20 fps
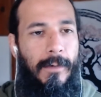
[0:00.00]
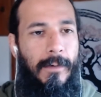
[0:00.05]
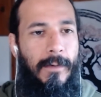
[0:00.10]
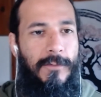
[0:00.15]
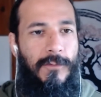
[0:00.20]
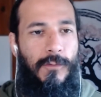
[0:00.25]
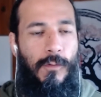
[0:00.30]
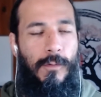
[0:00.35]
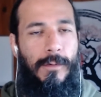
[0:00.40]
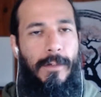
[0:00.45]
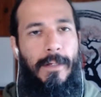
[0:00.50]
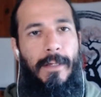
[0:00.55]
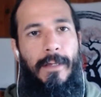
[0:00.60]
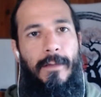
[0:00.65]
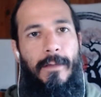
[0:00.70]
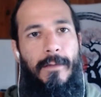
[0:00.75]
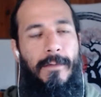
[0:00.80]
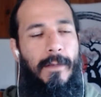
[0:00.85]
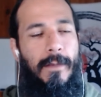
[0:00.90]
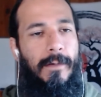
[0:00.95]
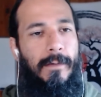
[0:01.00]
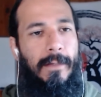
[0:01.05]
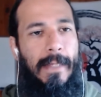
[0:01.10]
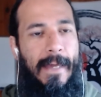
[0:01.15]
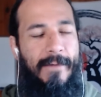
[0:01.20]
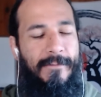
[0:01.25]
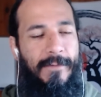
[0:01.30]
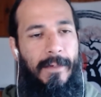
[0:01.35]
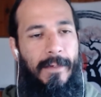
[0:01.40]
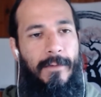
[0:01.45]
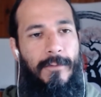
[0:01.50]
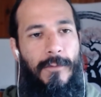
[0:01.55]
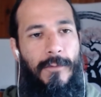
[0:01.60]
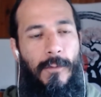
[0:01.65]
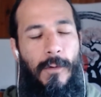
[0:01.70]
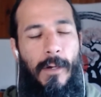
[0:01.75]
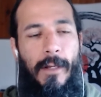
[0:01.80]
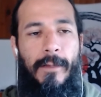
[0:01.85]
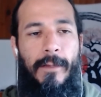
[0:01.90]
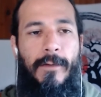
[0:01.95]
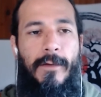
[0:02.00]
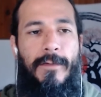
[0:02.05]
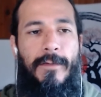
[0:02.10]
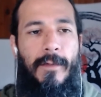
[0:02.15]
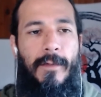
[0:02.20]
stories and laughing and so on, and there's